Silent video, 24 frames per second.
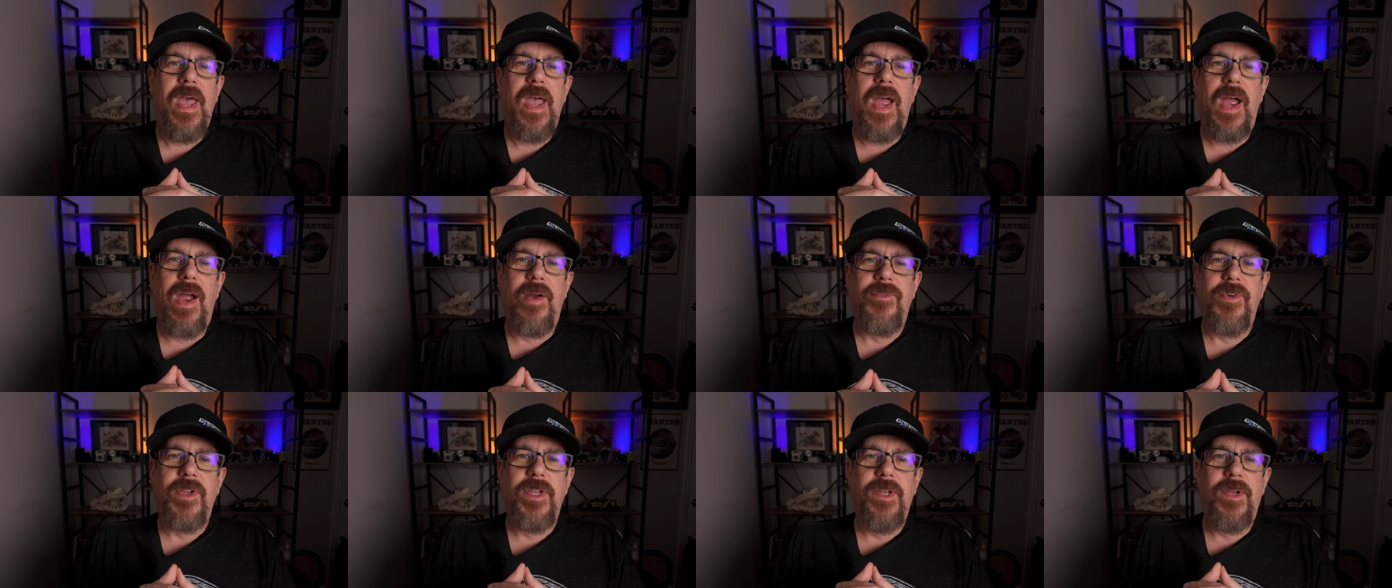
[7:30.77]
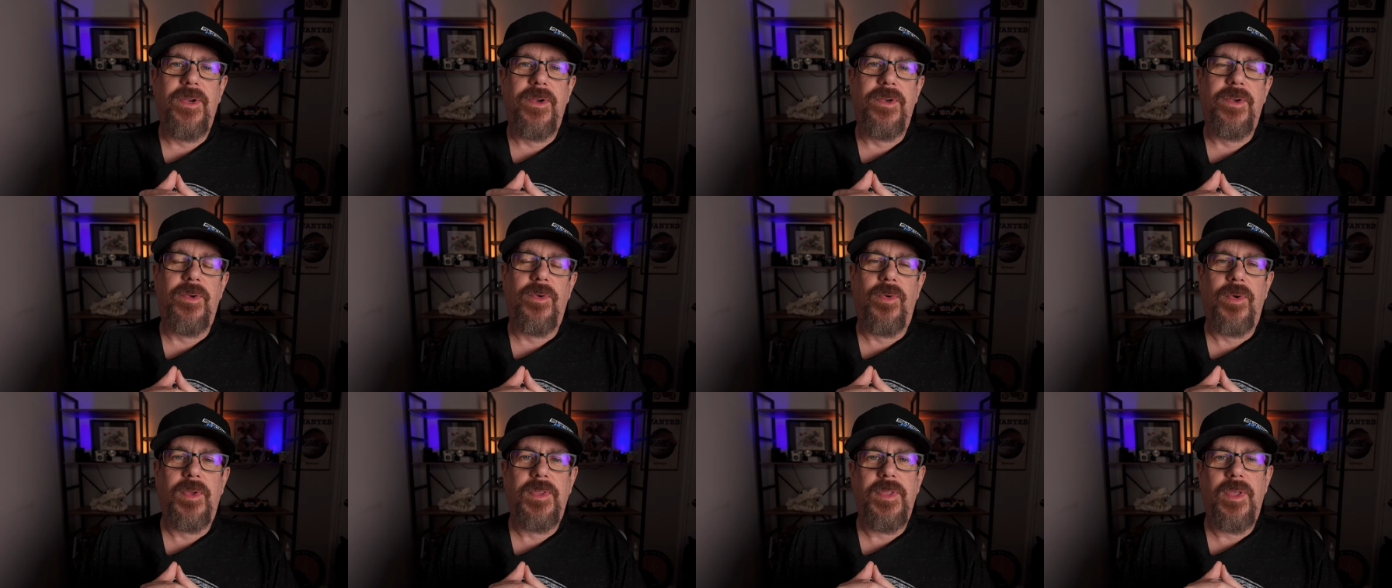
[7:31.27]
every year
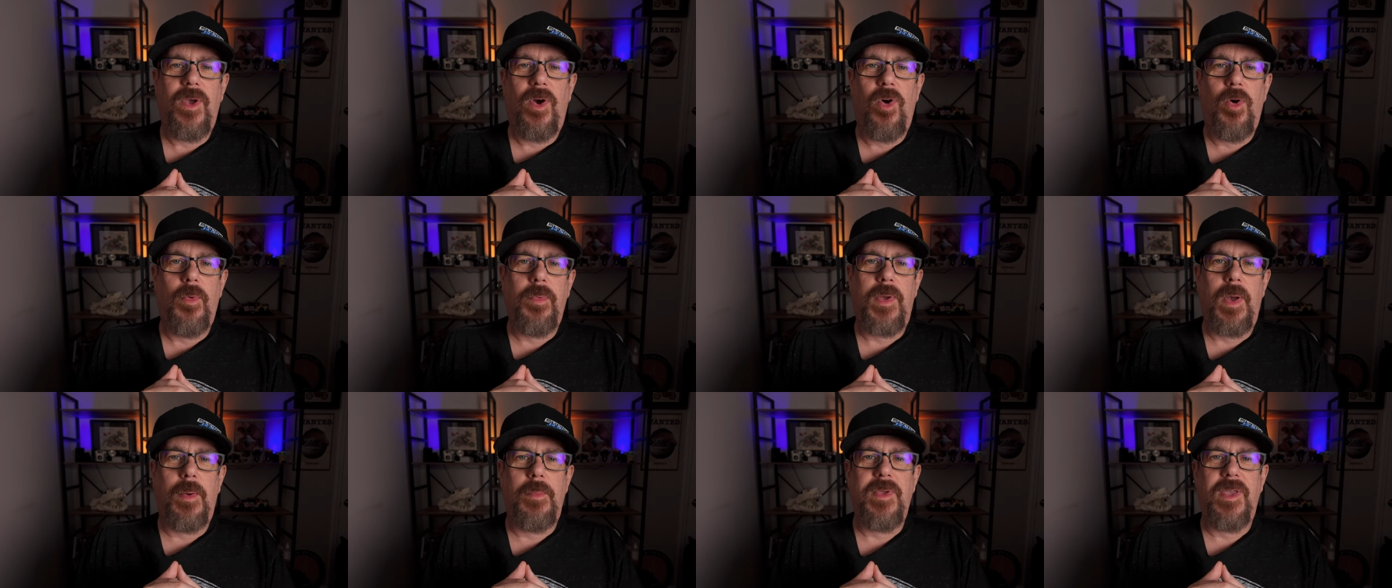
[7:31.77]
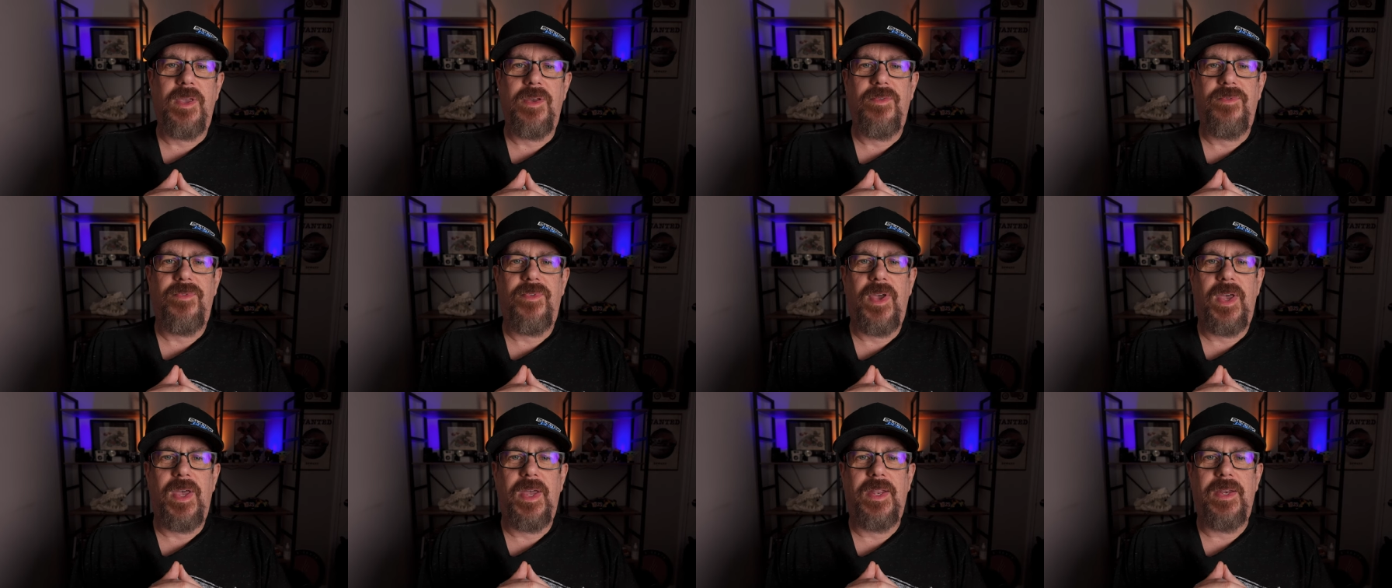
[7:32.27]
during the homecoming
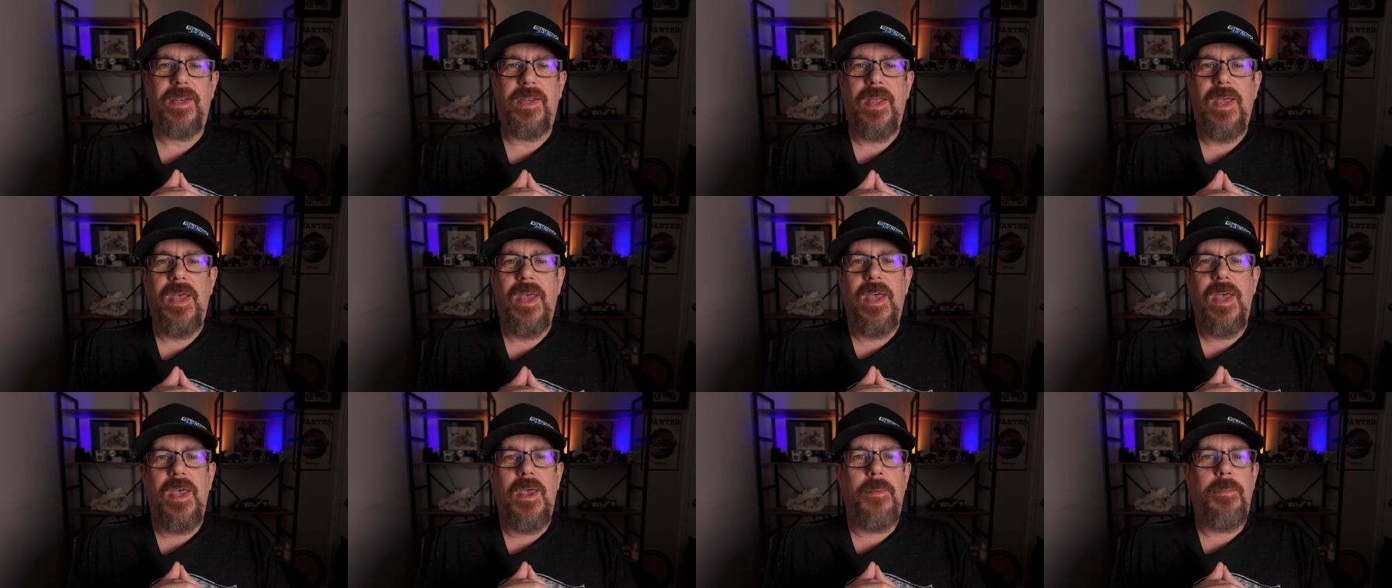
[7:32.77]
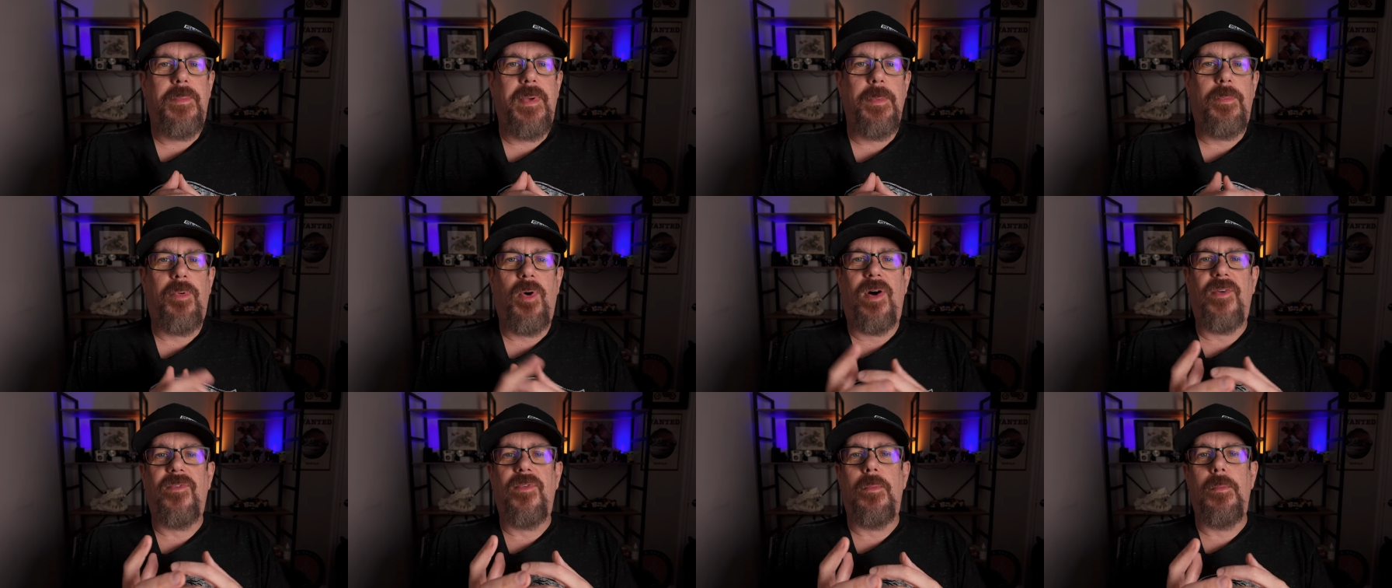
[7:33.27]
event,
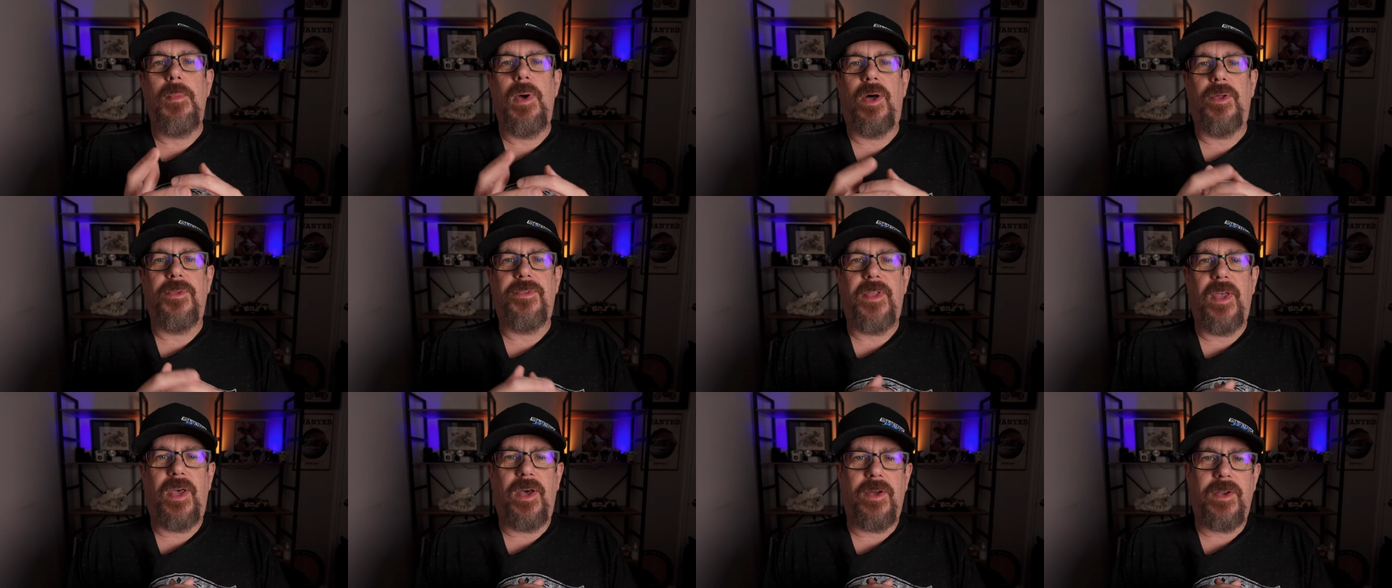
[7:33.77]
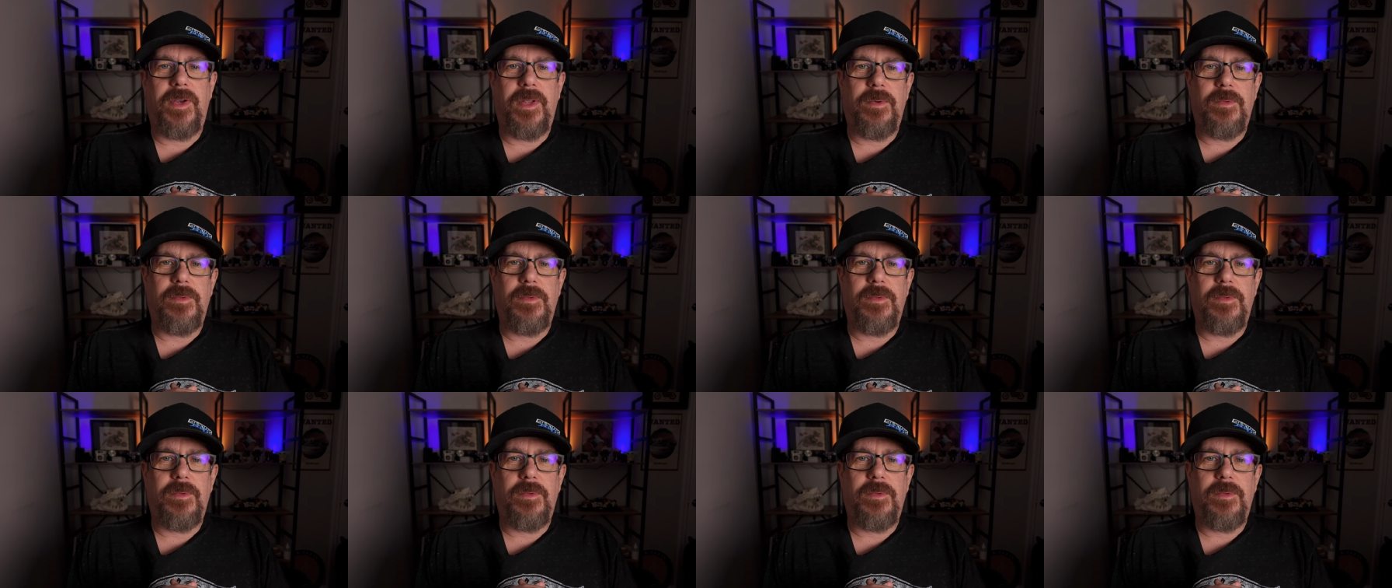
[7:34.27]
people have a meltdown.